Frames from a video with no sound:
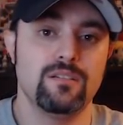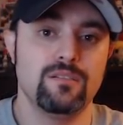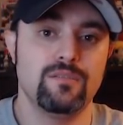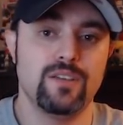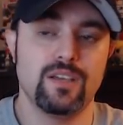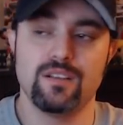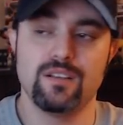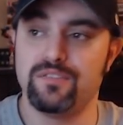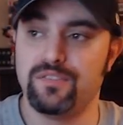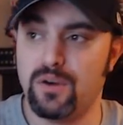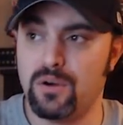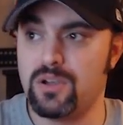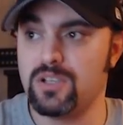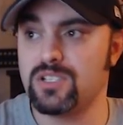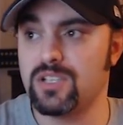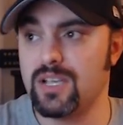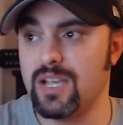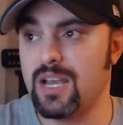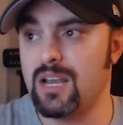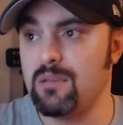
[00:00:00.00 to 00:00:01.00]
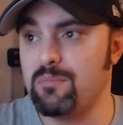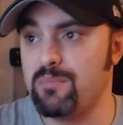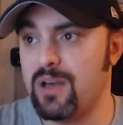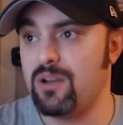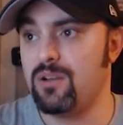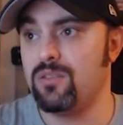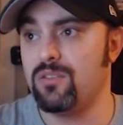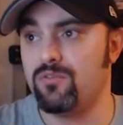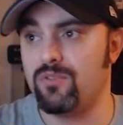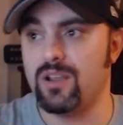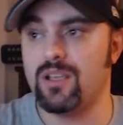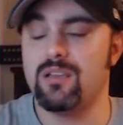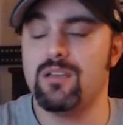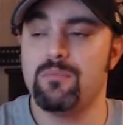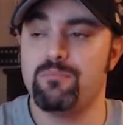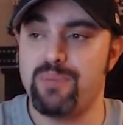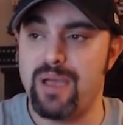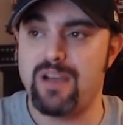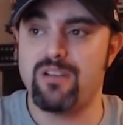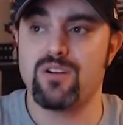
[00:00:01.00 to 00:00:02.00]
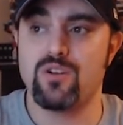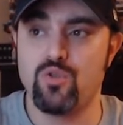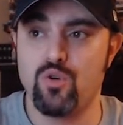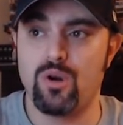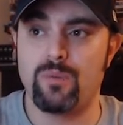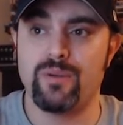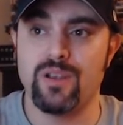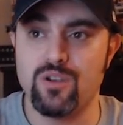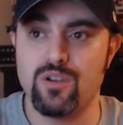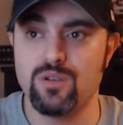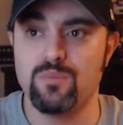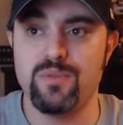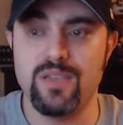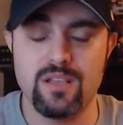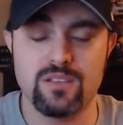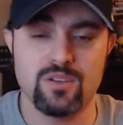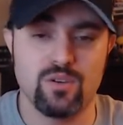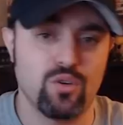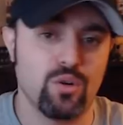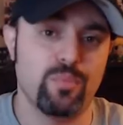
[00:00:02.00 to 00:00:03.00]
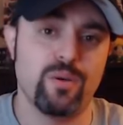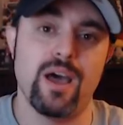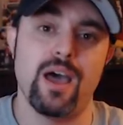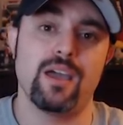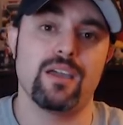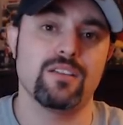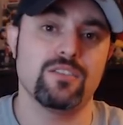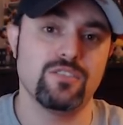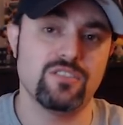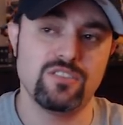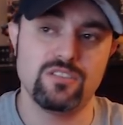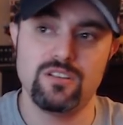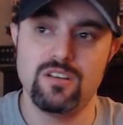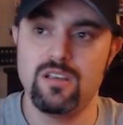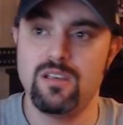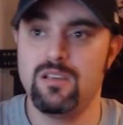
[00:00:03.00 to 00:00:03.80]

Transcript: If he can focus on getting better in the ring, Baron Corbin could be a total package.